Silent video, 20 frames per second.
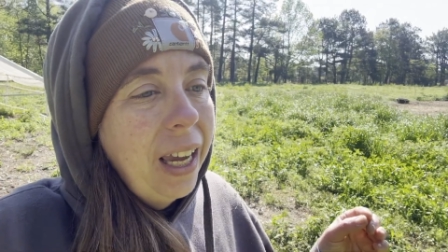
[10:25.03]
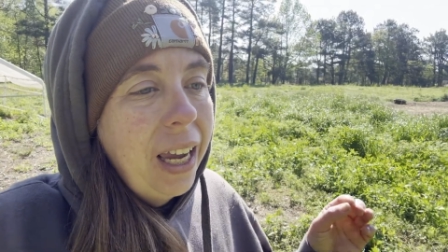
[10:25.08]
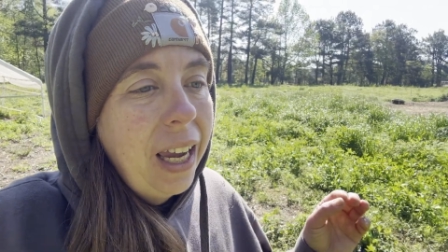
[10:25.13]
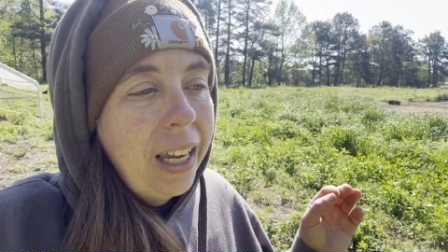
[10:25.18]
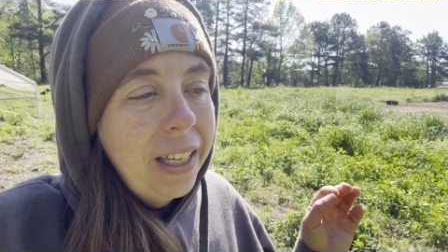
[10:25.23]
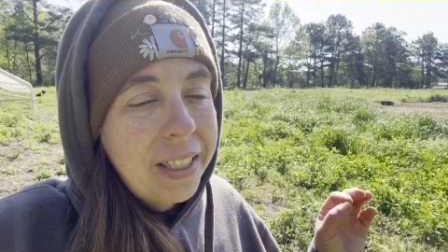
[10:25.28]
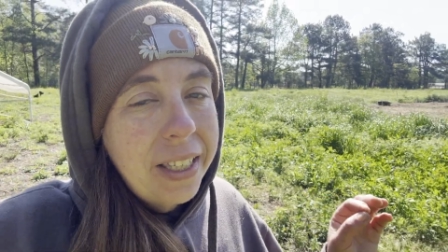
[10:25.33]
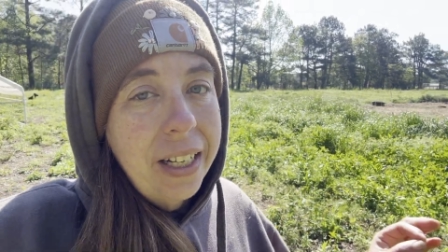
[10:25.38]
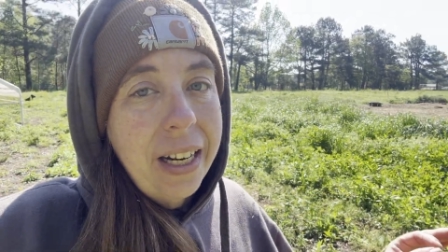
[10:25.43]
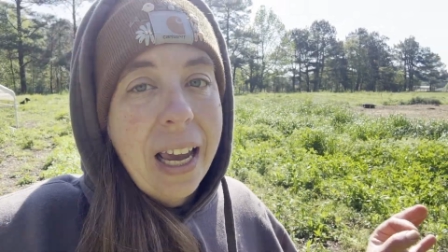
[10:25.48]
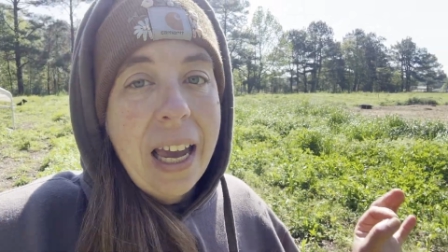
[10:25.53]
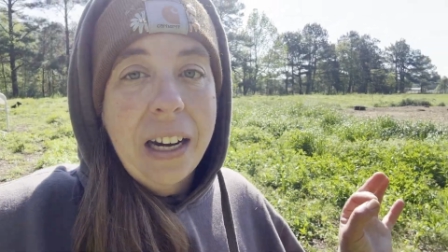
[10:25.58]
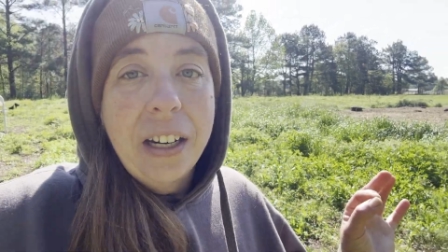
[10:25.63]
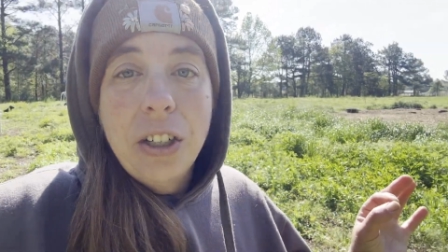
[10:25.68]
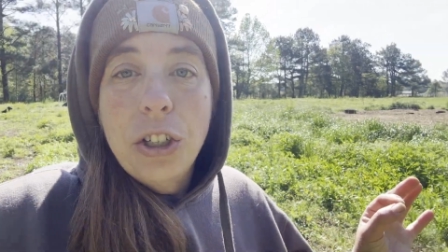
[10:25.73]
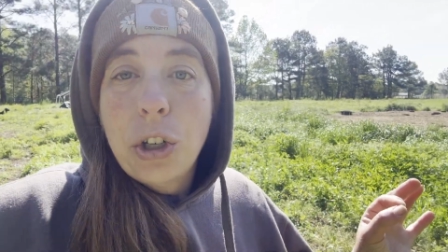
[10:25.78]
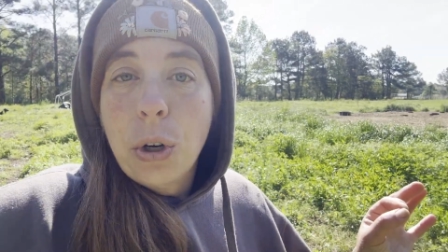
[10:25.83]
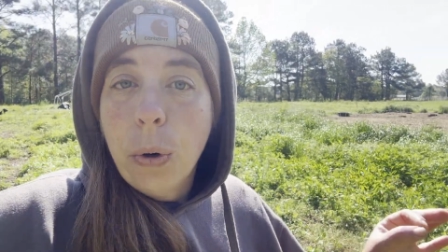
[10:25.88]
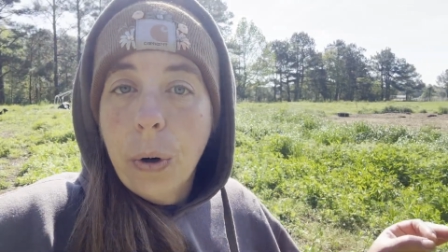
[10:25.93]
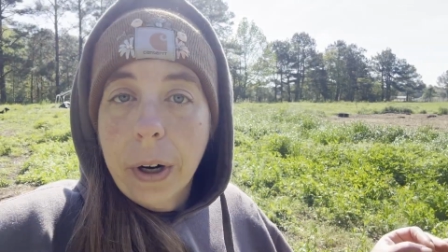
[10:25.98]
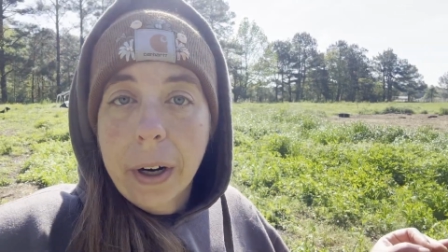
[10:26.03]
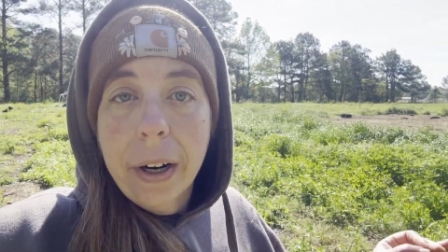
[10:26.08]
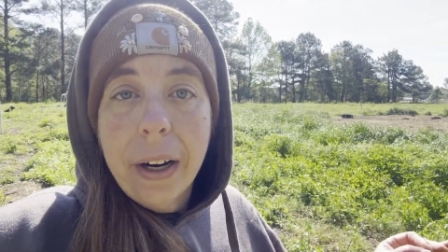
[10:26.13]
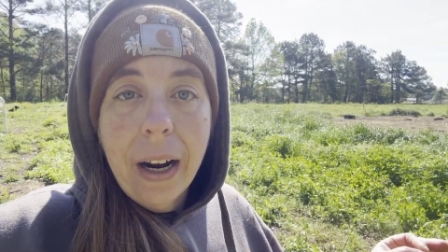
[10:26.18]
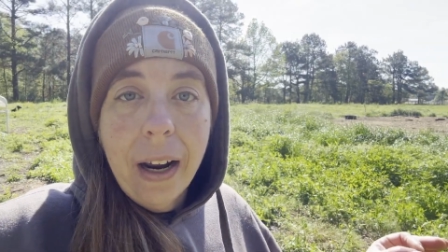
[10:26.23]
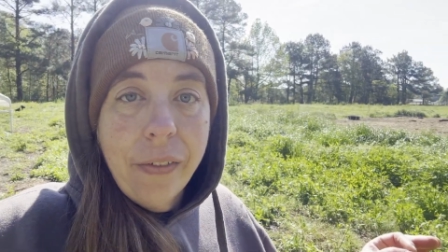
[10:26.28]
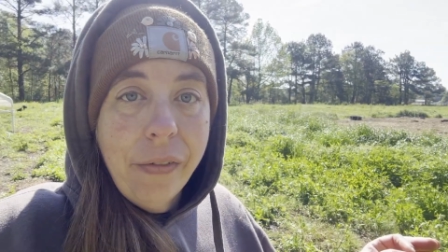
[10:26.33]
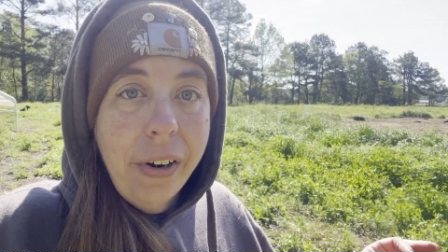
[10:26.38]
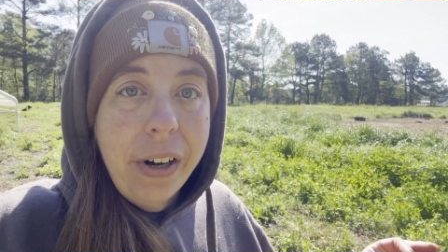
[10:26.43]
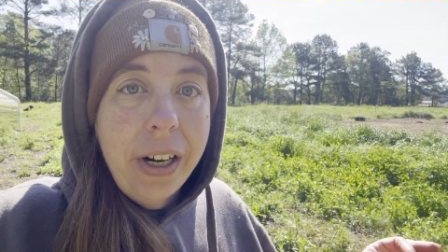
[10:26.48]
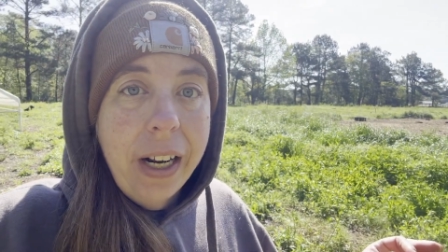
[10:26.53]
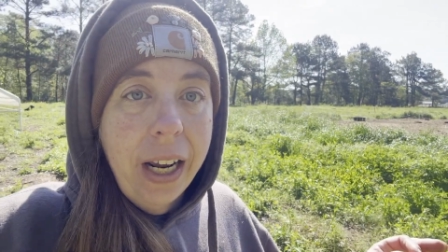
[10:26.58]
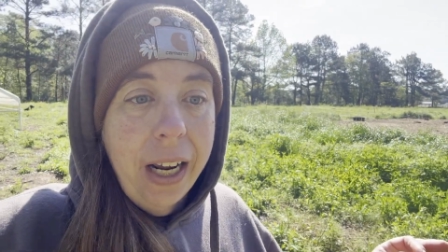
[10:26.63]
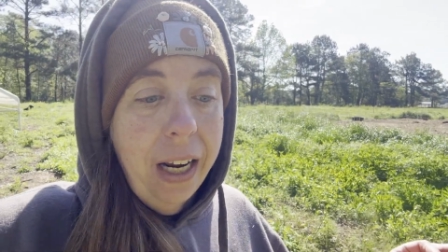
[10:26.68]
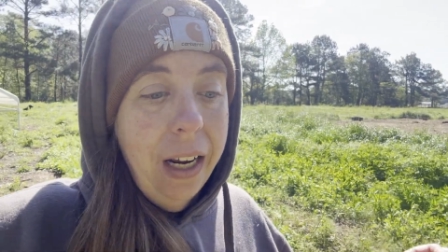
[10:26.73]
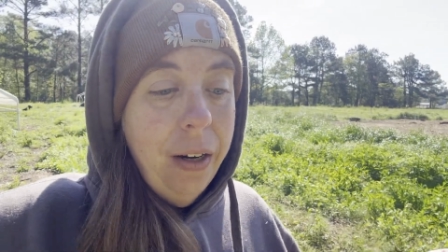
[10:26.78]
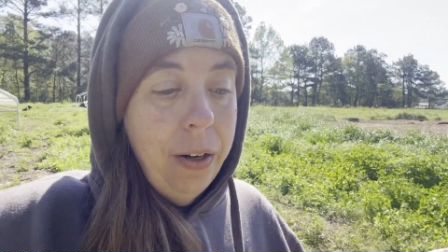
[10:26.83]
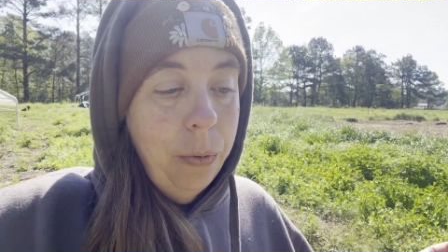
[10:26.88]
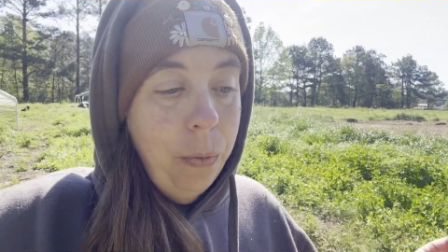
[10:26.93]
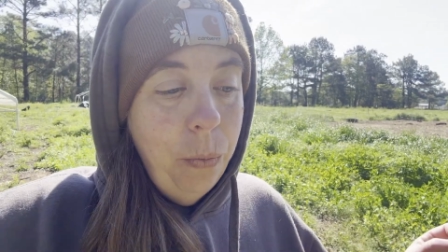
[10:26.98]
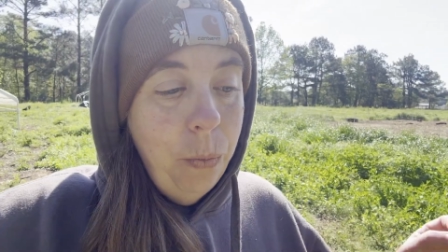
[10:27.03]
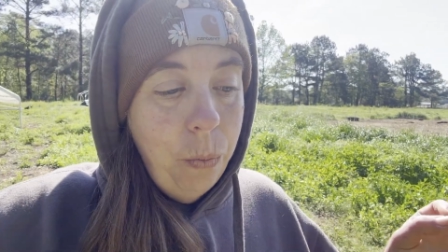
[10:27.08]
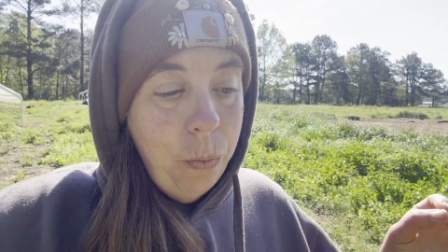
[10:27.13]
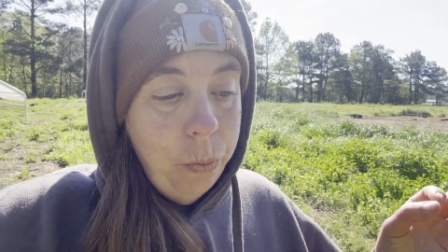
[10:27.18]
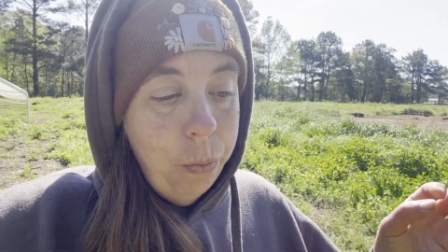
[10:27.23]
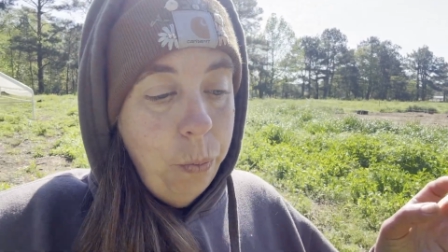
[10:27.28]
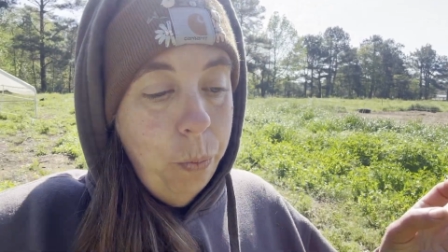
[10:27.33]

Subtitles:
it's an added chore every day, and